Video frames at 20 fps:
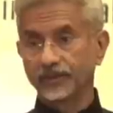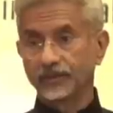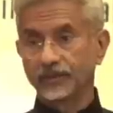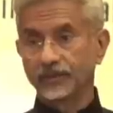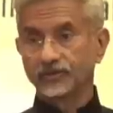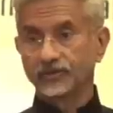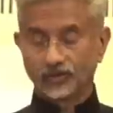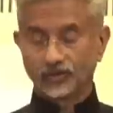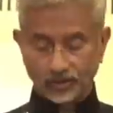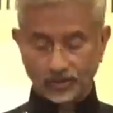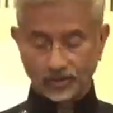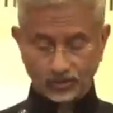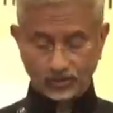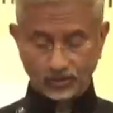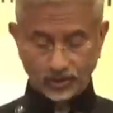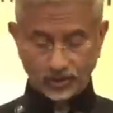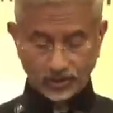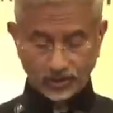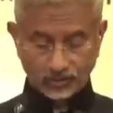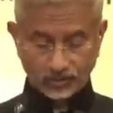So
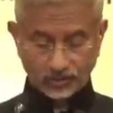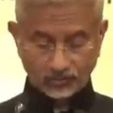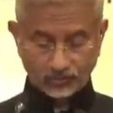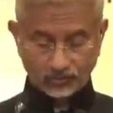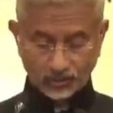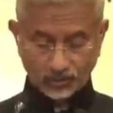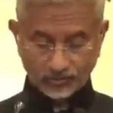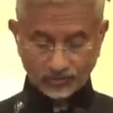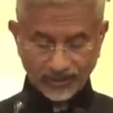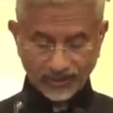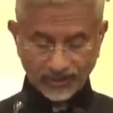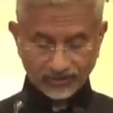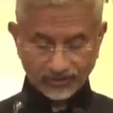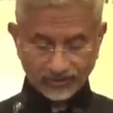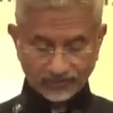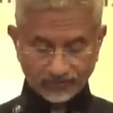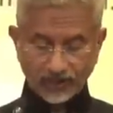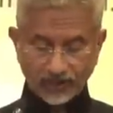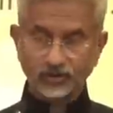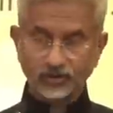for many of
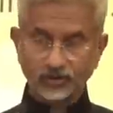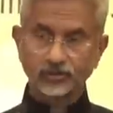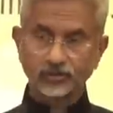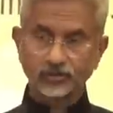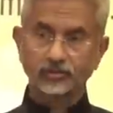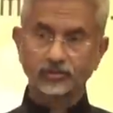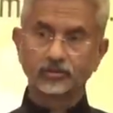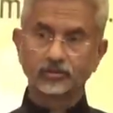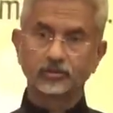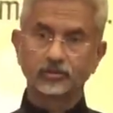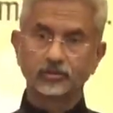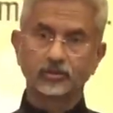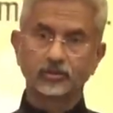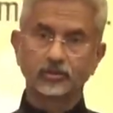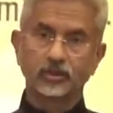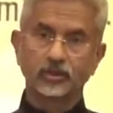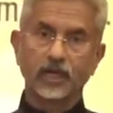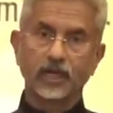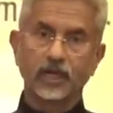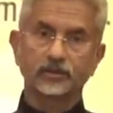us who
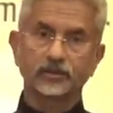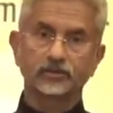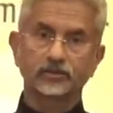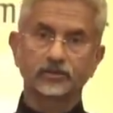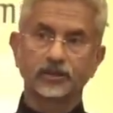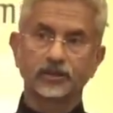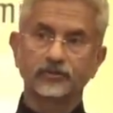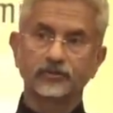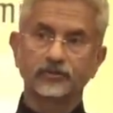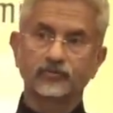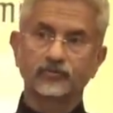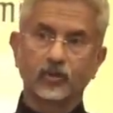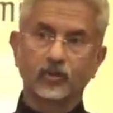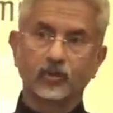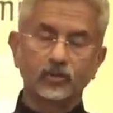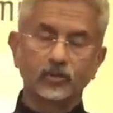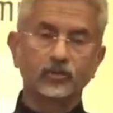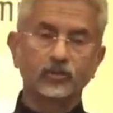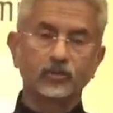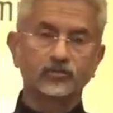actually
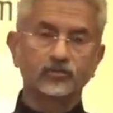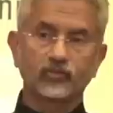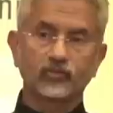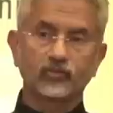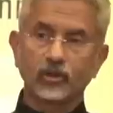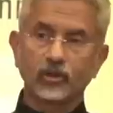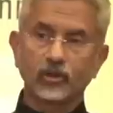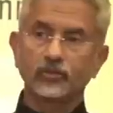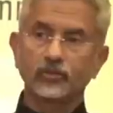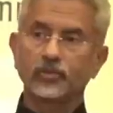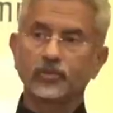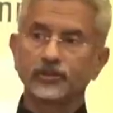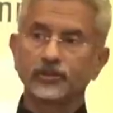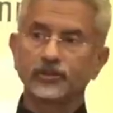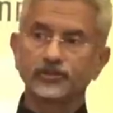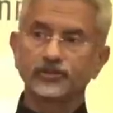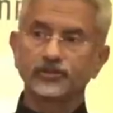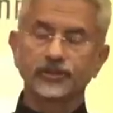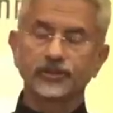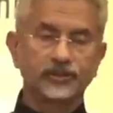followed foreign
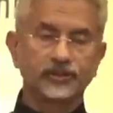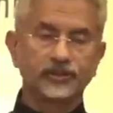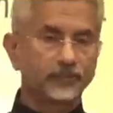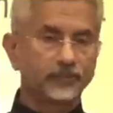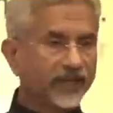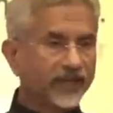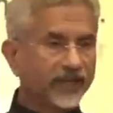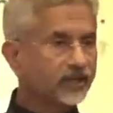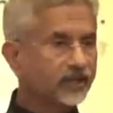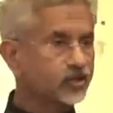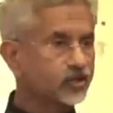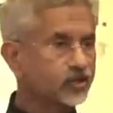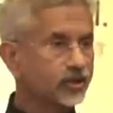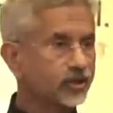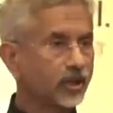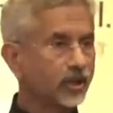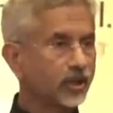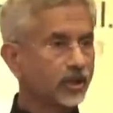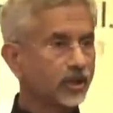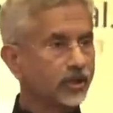policy debates
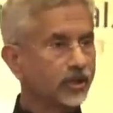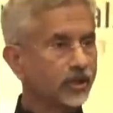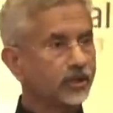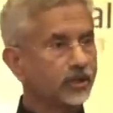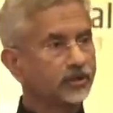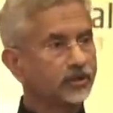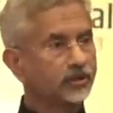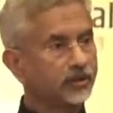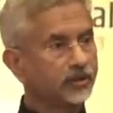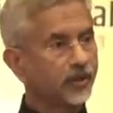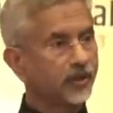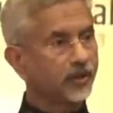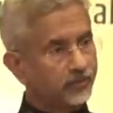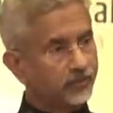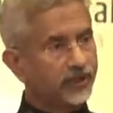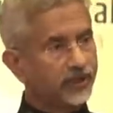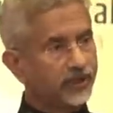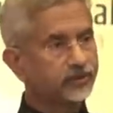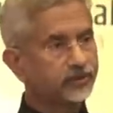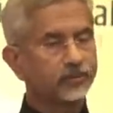in the
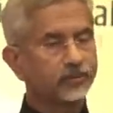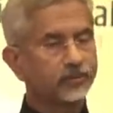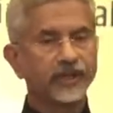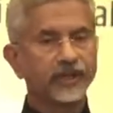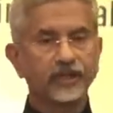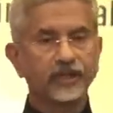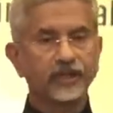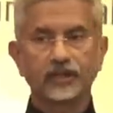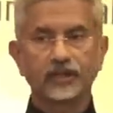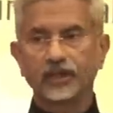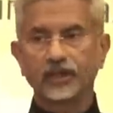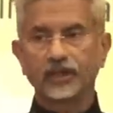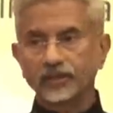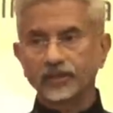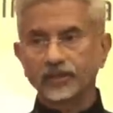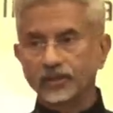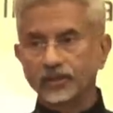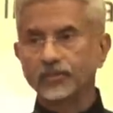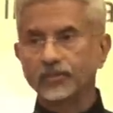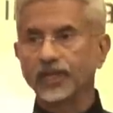public domain, in
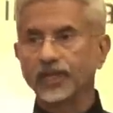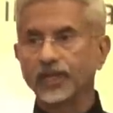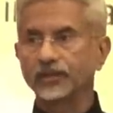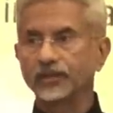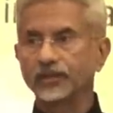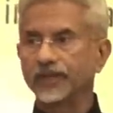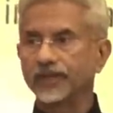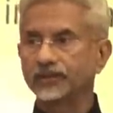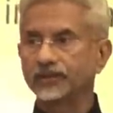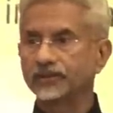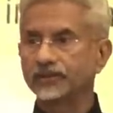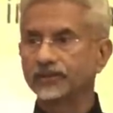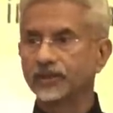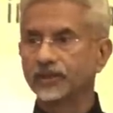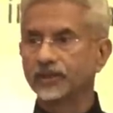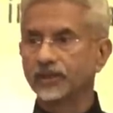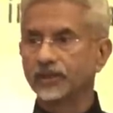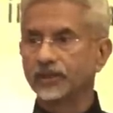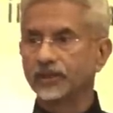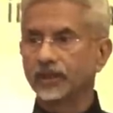the parliament,
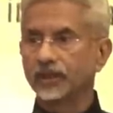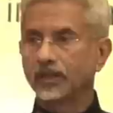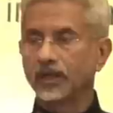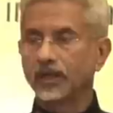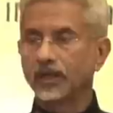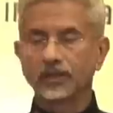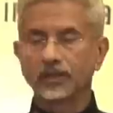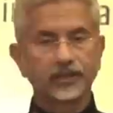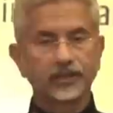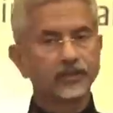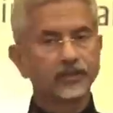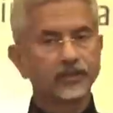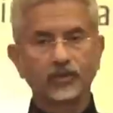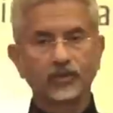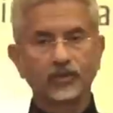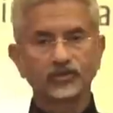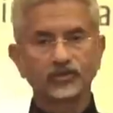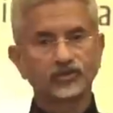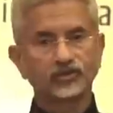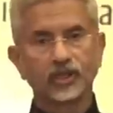he
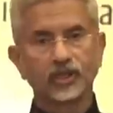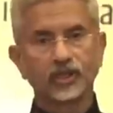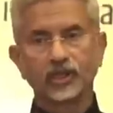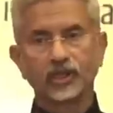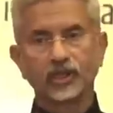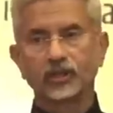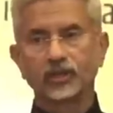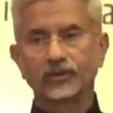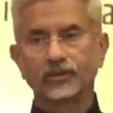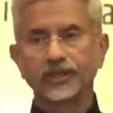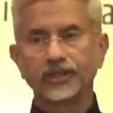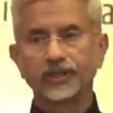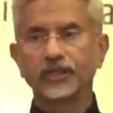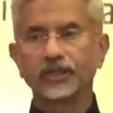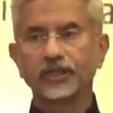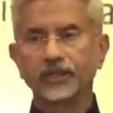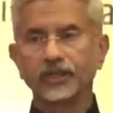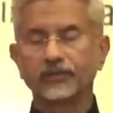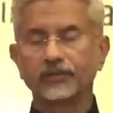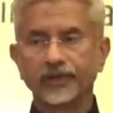was
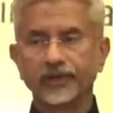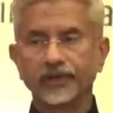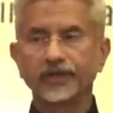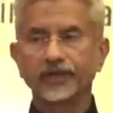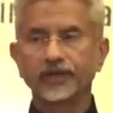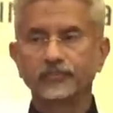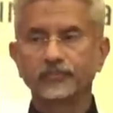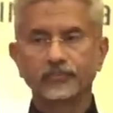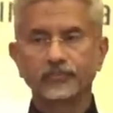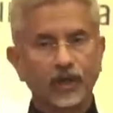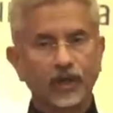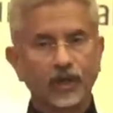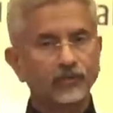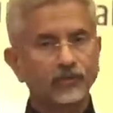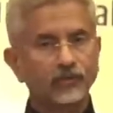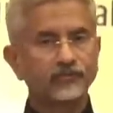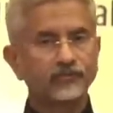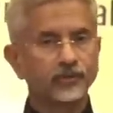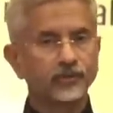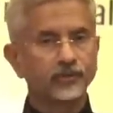really a very
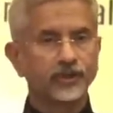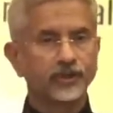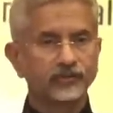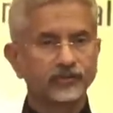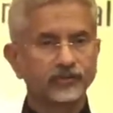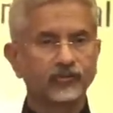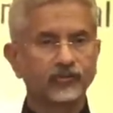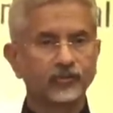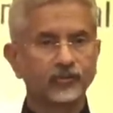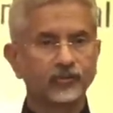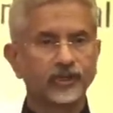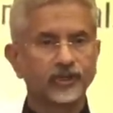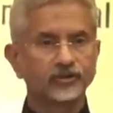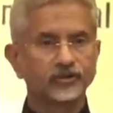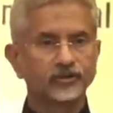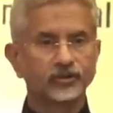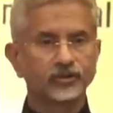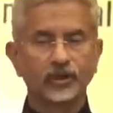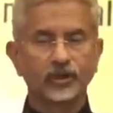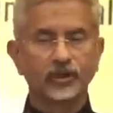powerful
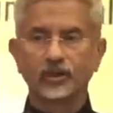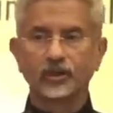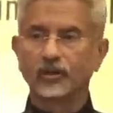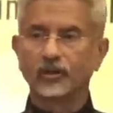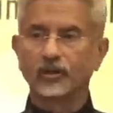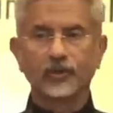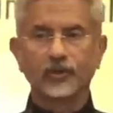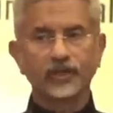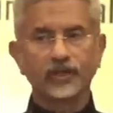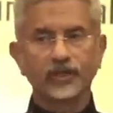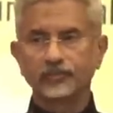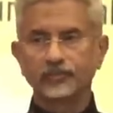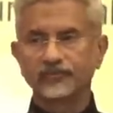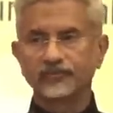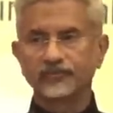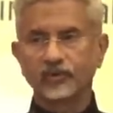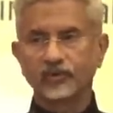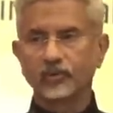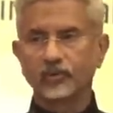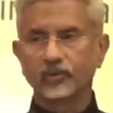influence well
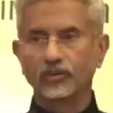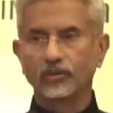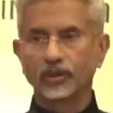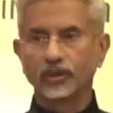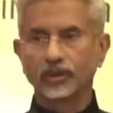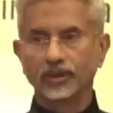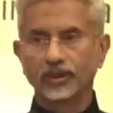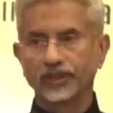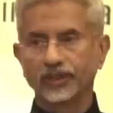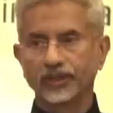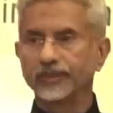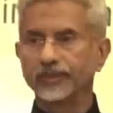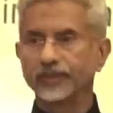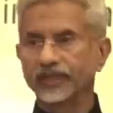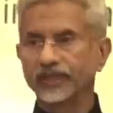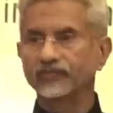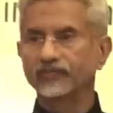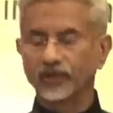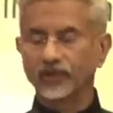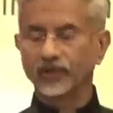before he
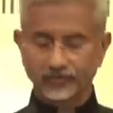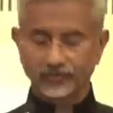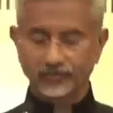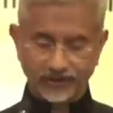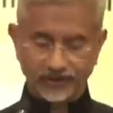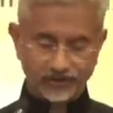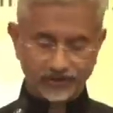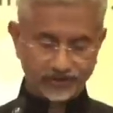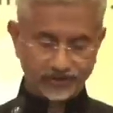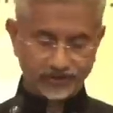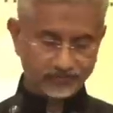became foreign minister.